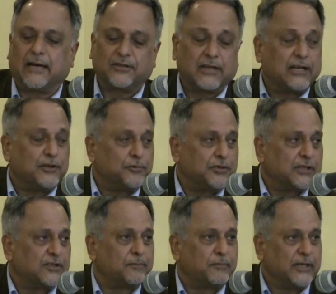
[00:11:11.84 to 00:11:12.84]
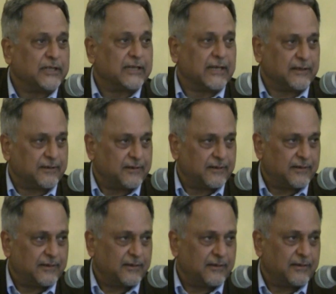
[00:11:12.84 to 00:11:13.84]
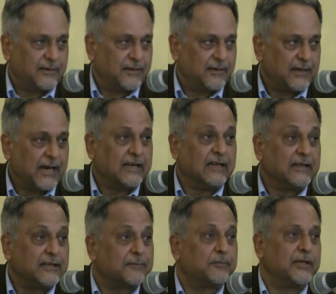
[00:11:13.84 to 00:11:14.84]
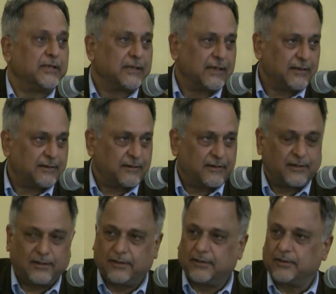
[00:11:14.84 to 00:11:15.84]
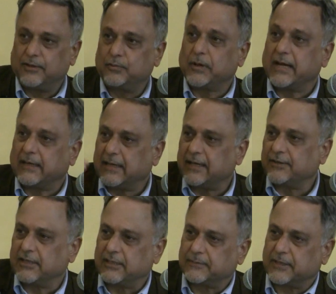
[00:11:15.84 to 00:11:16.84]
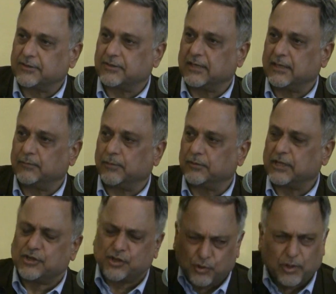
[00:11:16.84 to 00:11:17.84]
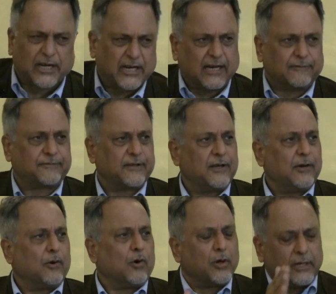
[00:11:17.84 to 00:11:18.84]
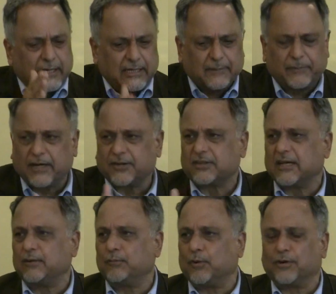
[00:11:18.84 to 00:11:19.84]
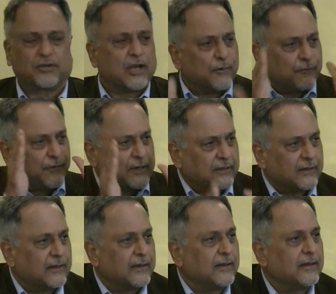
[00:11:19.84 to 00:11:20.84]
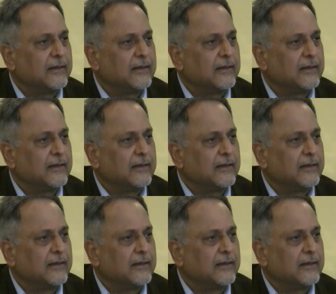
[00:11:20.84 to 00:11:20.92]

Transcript: I said, I'll use it as a predicate, analytic predicate, to analyze India-Pakistan wars. And sure enough, all India-Pakistan wars fit